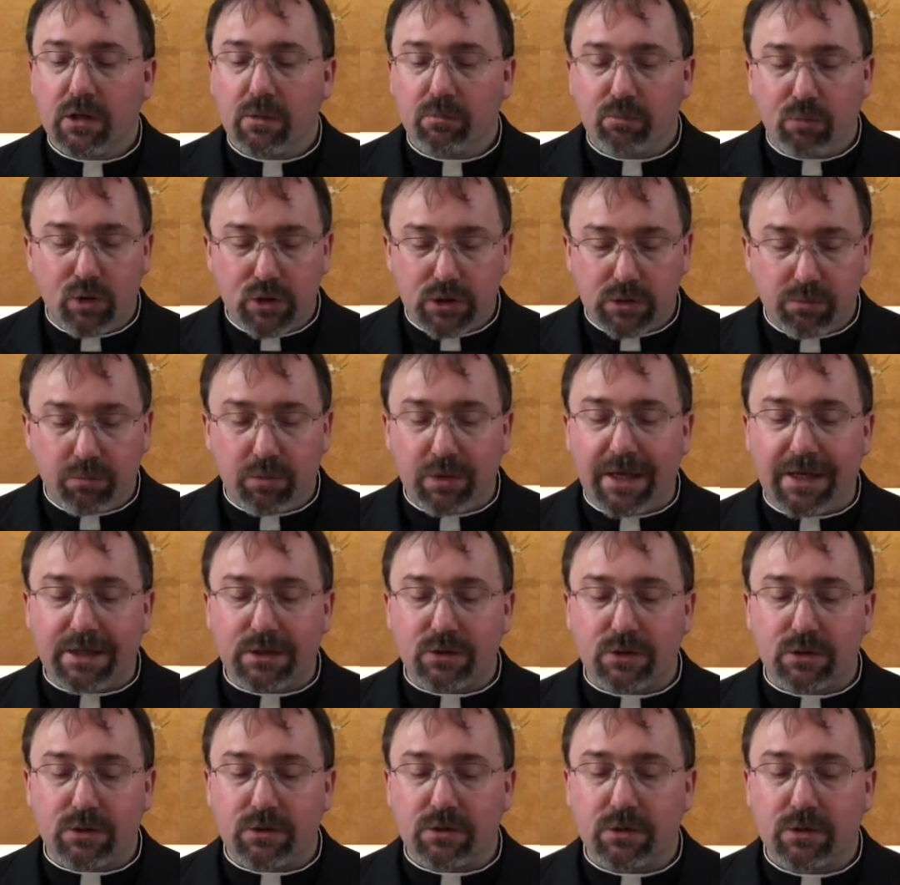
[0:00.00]
push
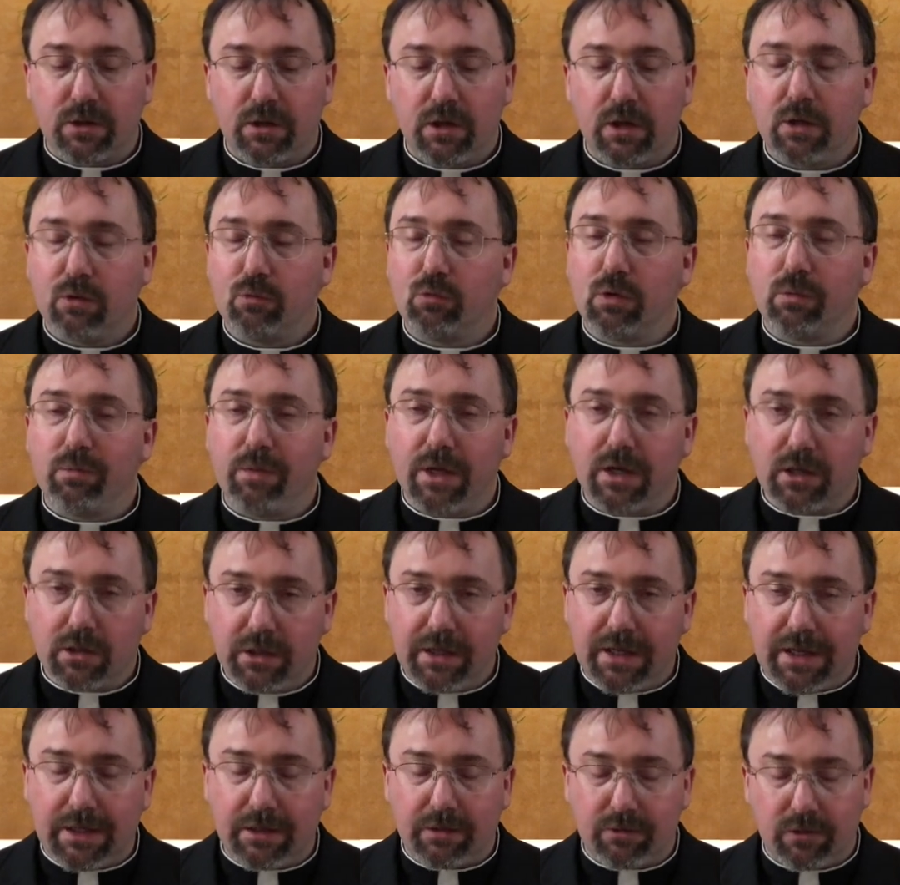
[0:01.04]
plates will be
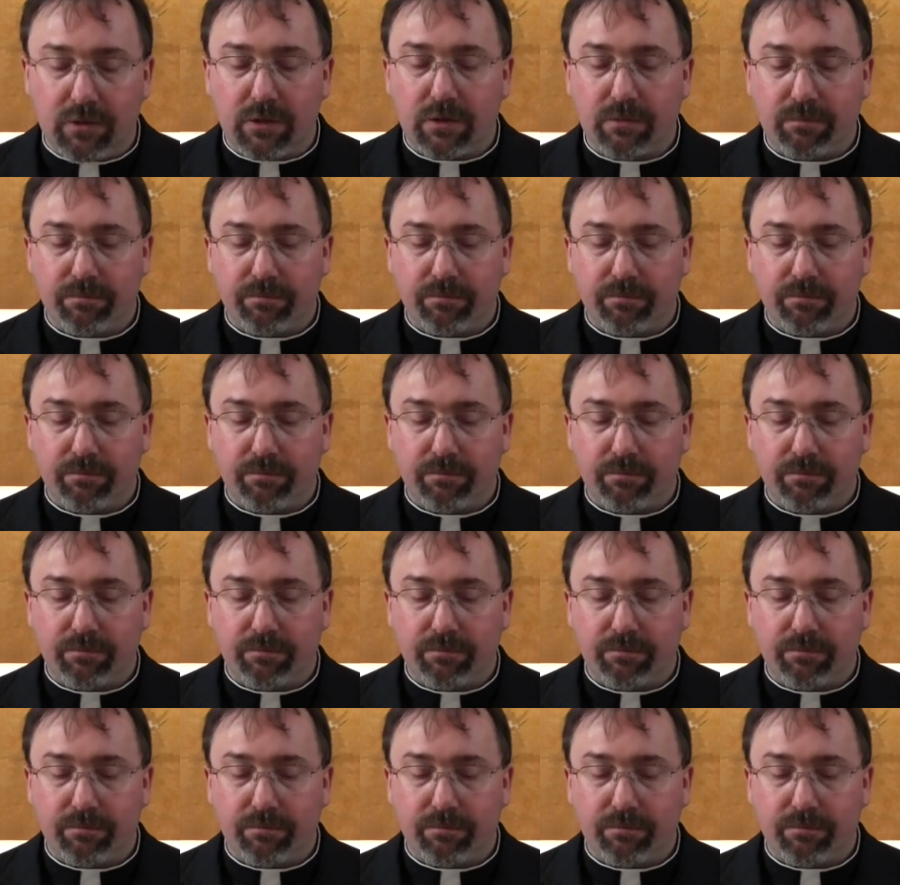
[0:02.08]
cleaned.